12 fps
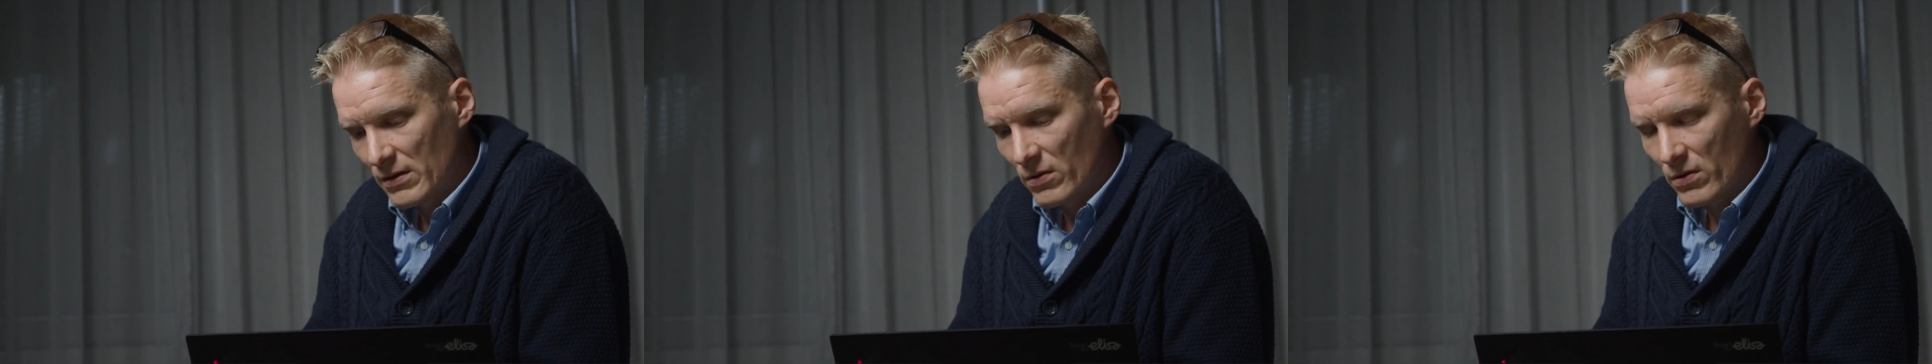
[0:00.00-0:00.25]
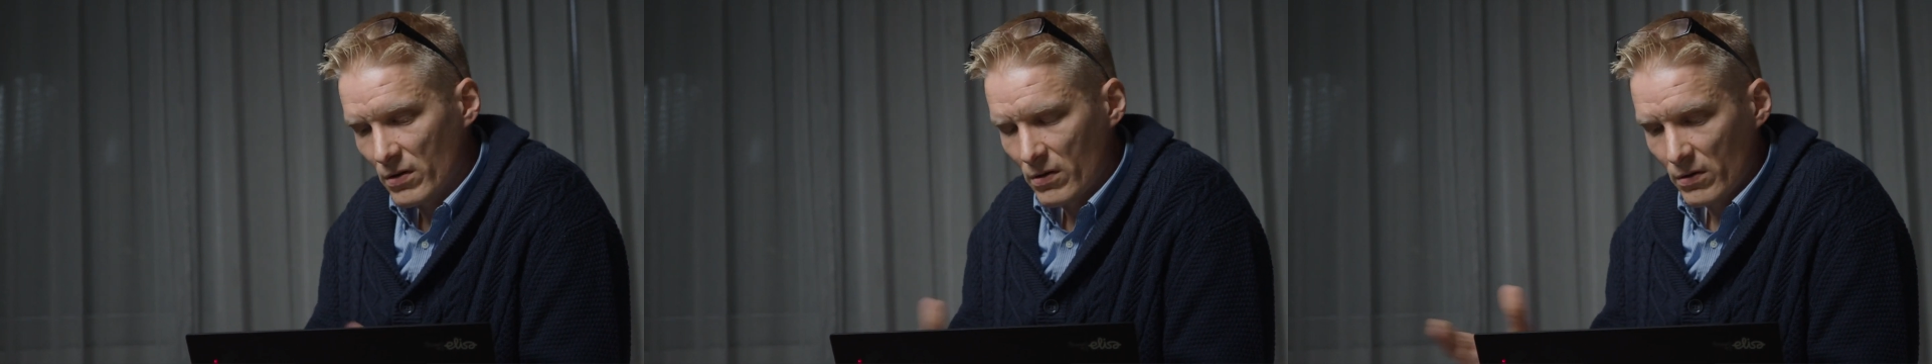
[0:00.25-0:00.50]

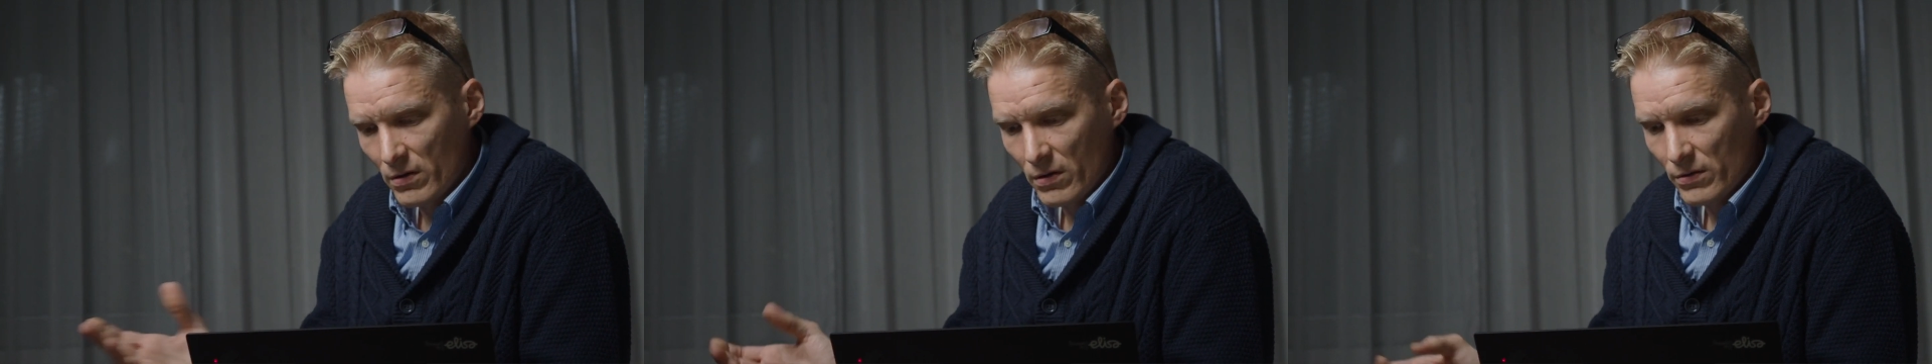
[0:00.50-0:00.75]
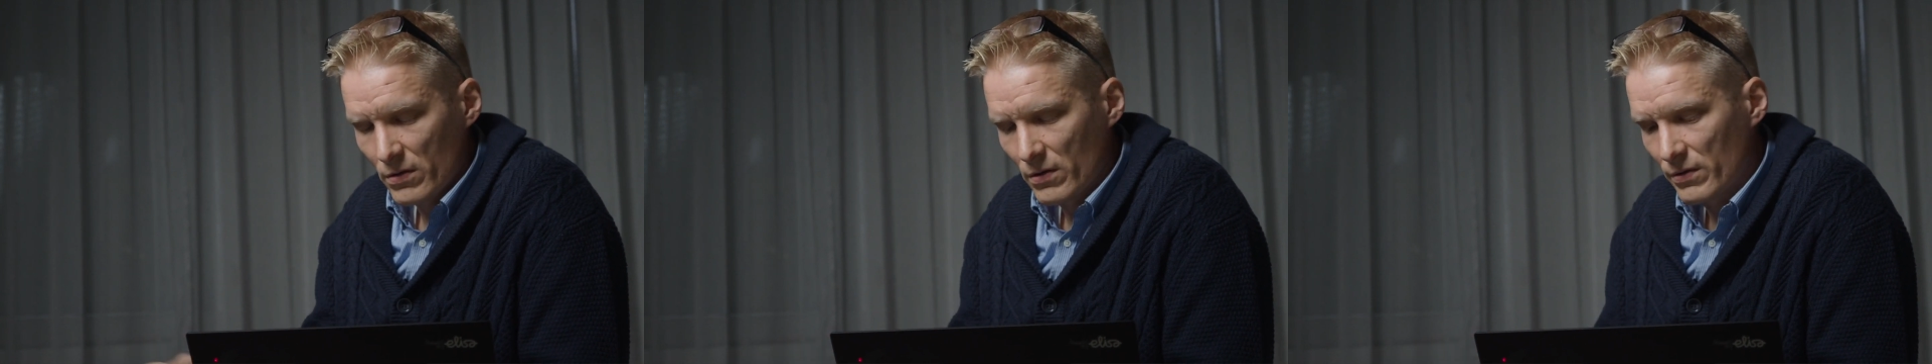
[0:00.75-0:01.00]

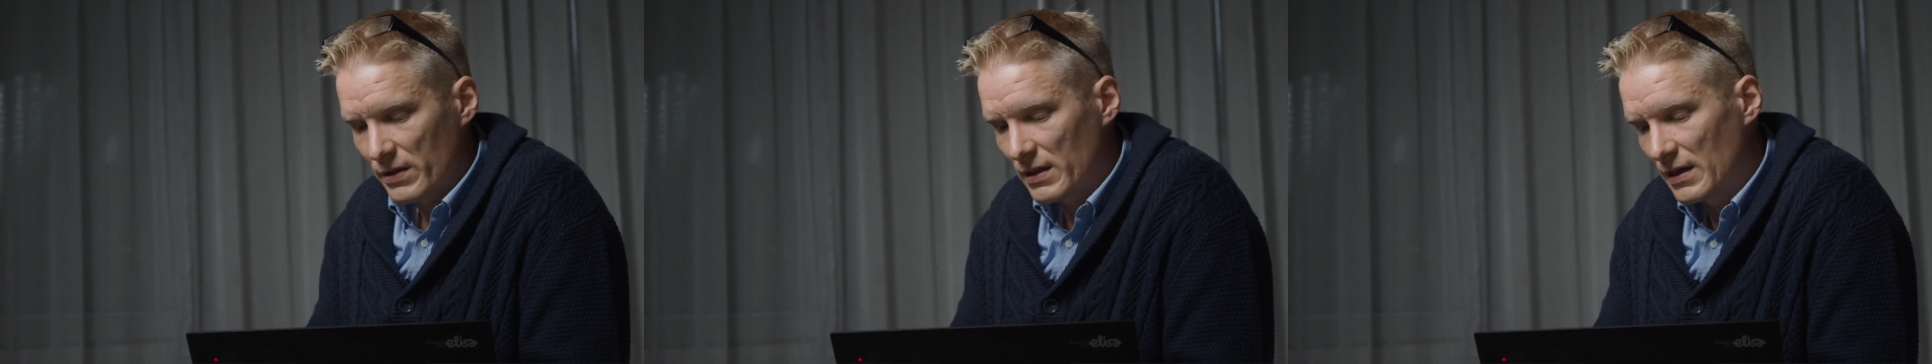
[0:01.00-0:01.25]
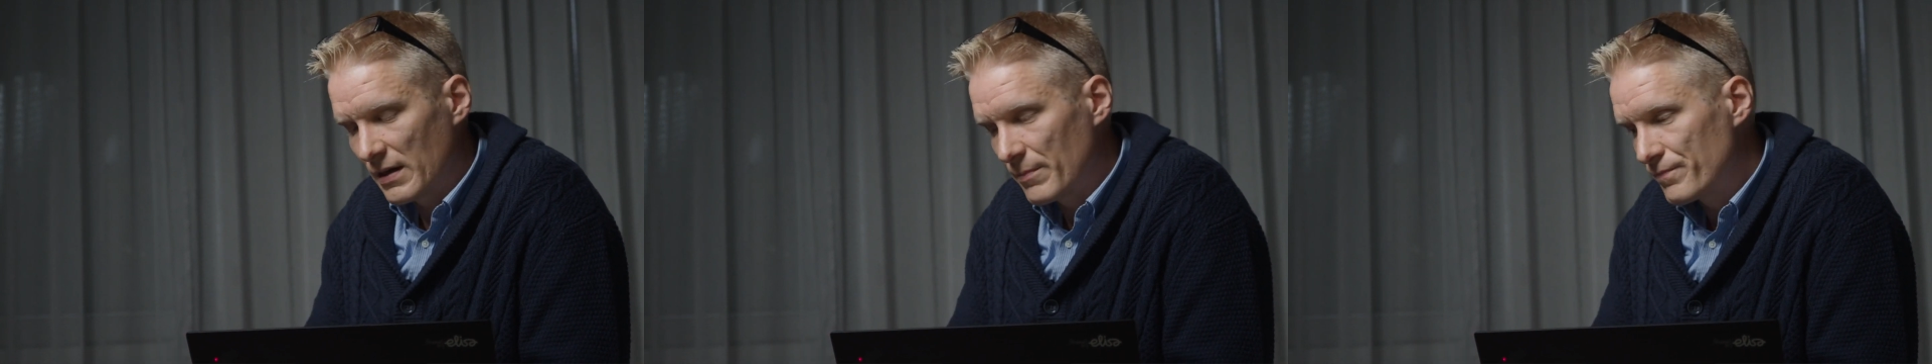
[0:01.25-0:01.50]
or
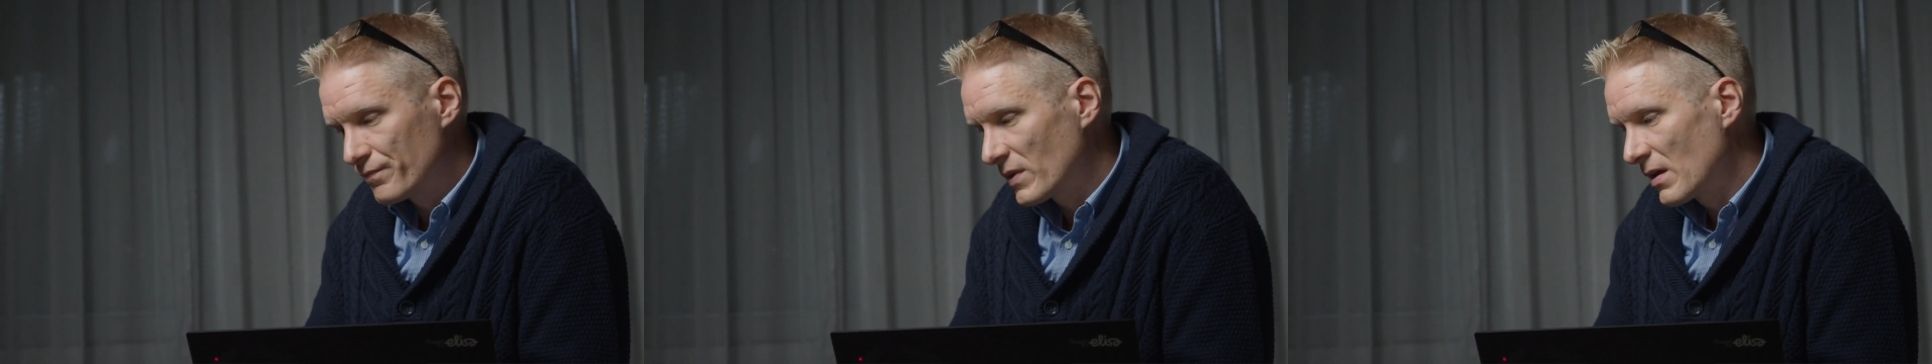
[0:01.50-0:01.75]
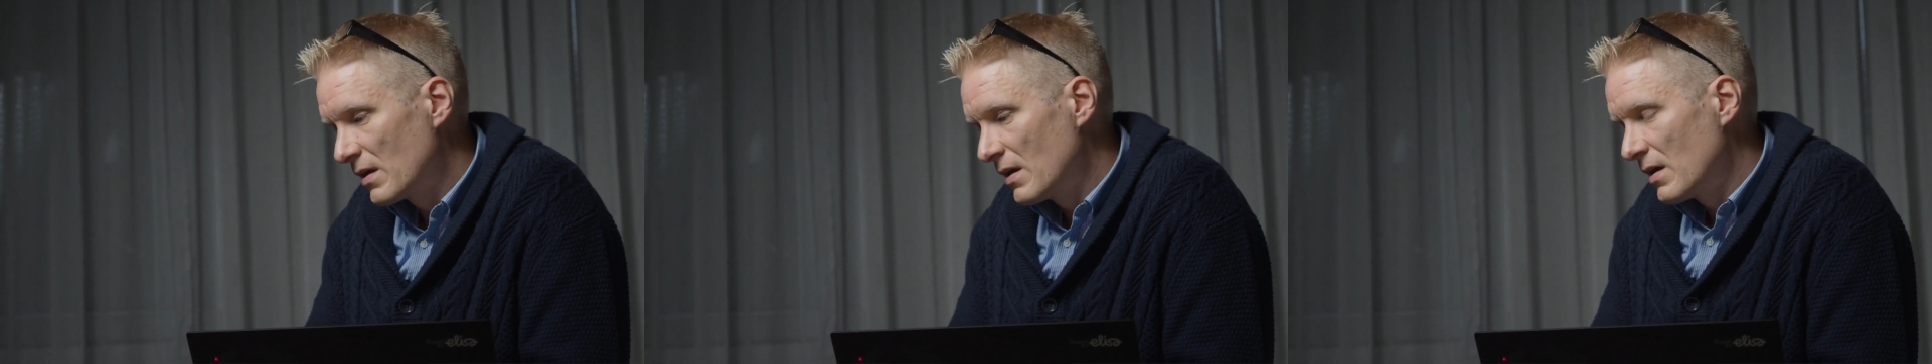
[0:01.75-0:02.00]
the
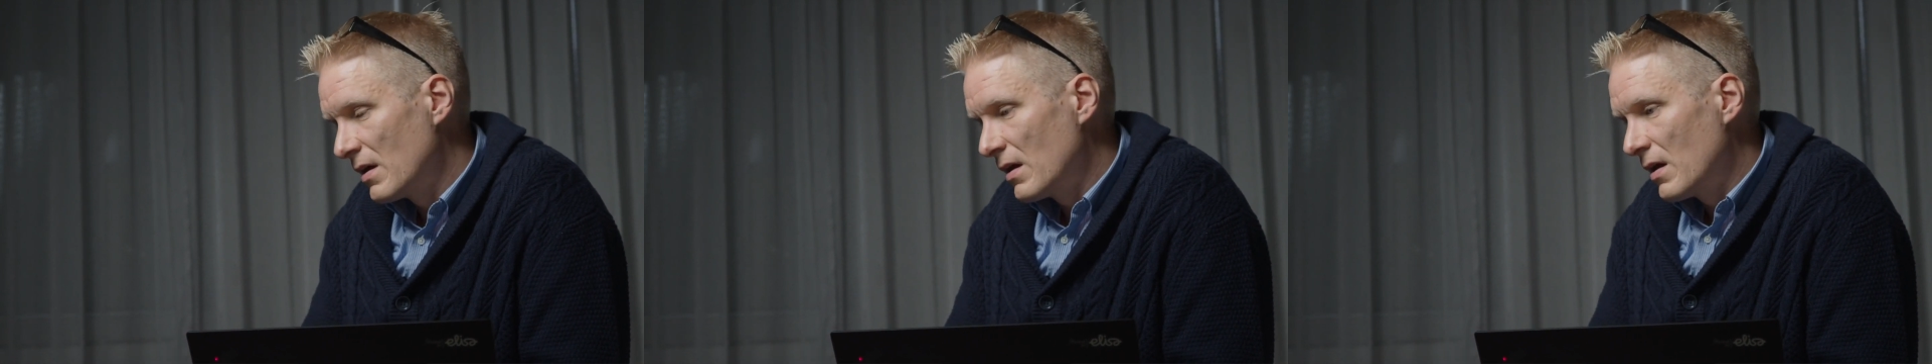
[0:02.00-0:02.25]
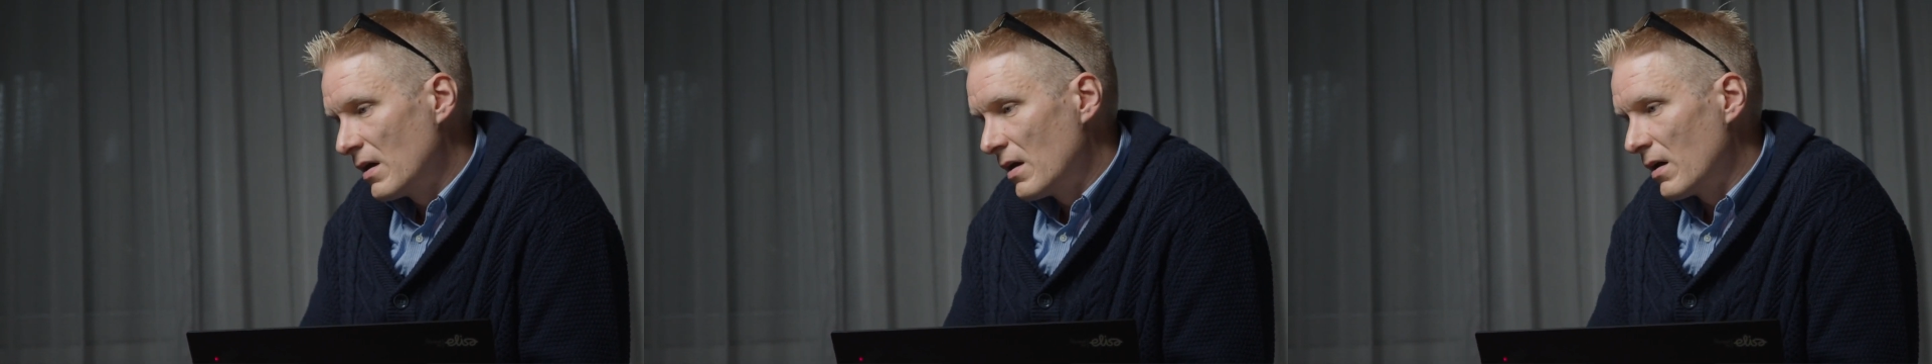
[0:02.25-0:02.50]

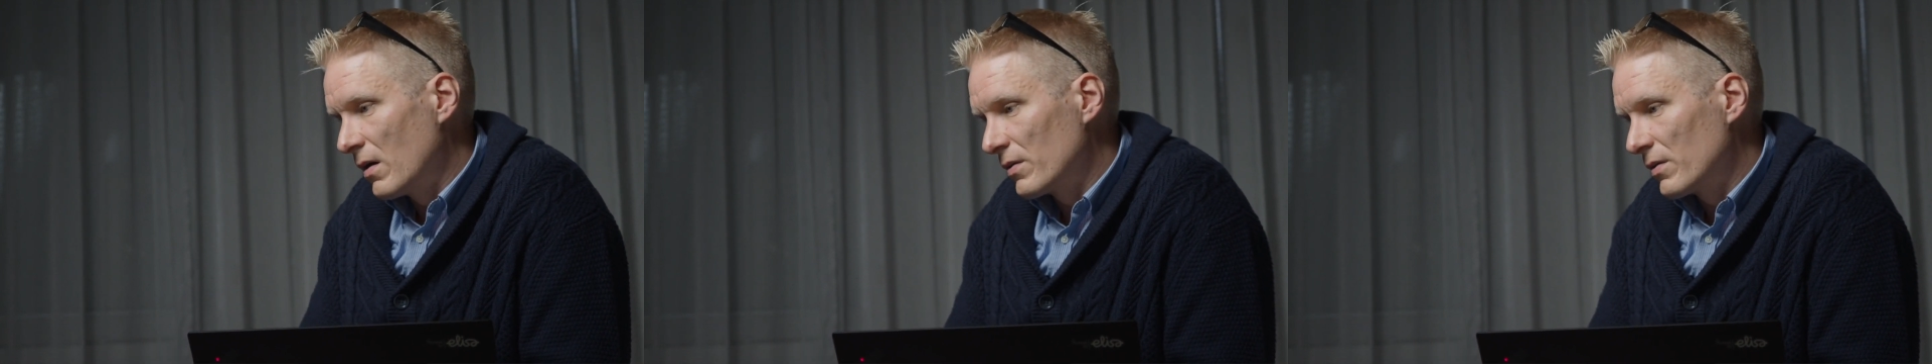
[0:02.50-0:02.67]
are